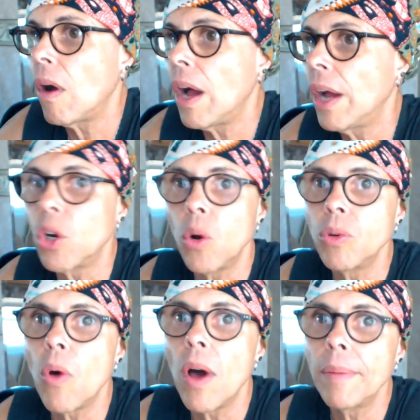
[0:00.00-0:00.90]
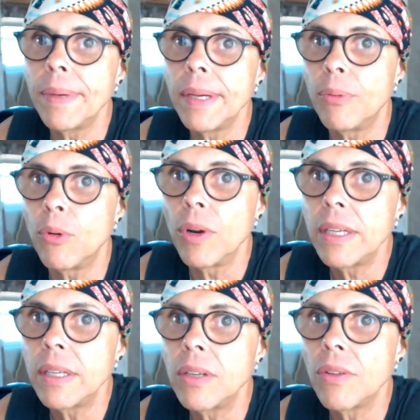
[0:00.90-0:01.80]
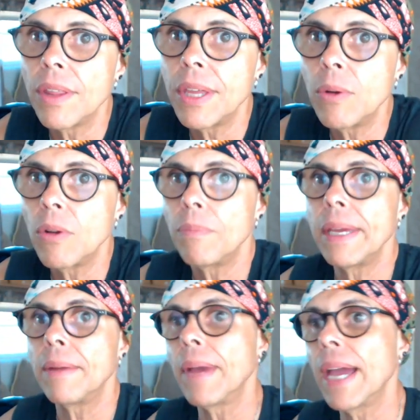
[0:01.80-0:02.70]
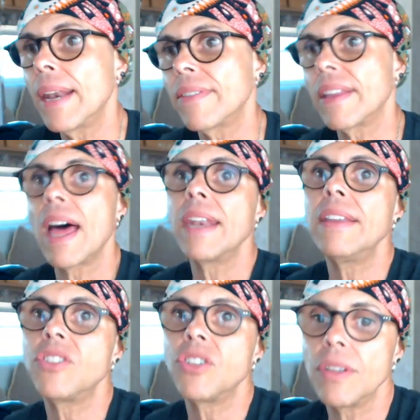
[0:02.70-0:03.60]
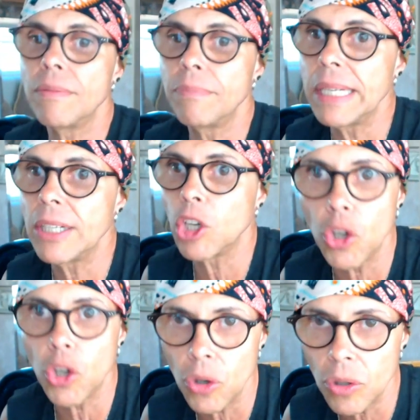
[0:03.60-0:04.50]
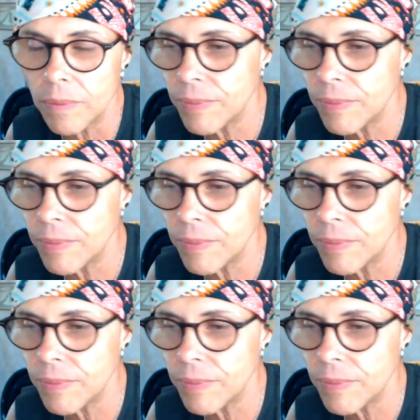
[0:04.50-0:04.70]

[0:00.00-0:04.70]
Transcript: a girl would want to be a boy. You know, they think, well, being a man is a lot easier than being a girl,